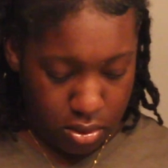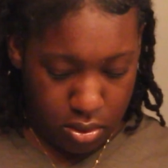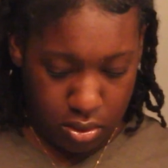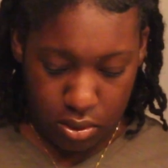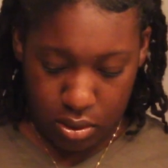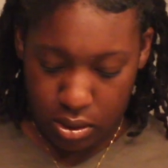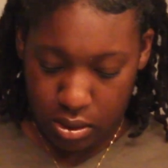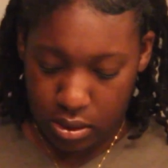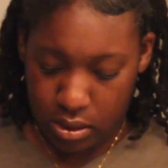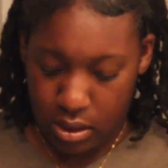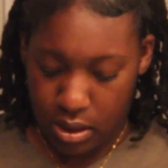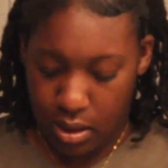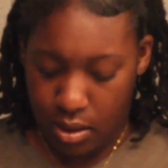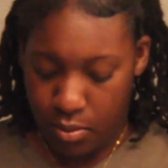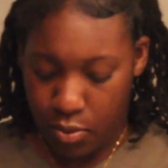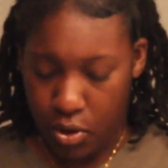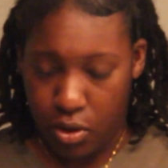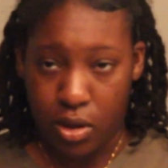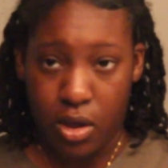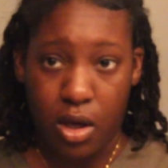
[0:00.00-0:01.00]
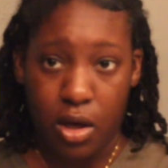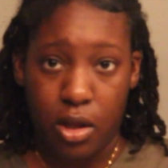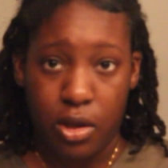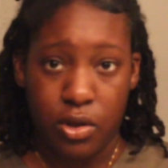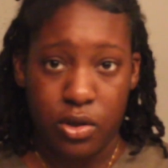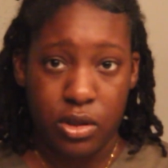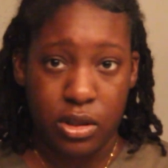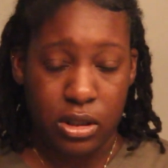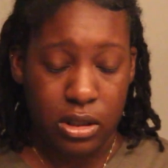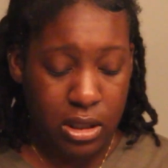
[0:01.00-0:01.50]
do the same on the
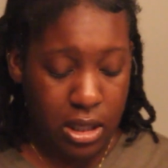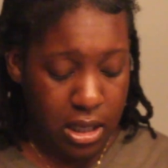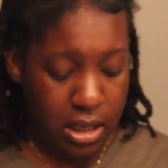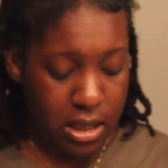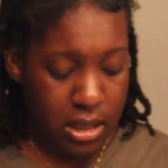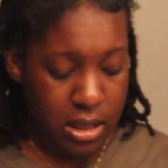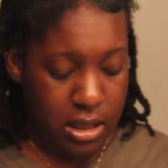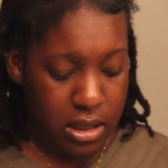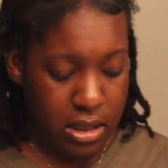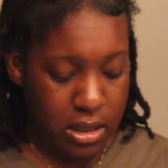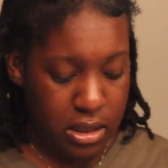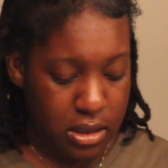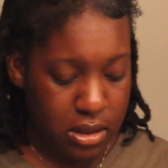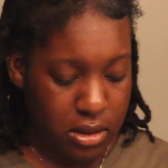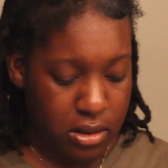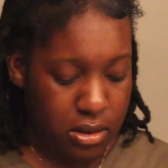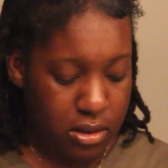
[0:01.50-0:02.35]
other side.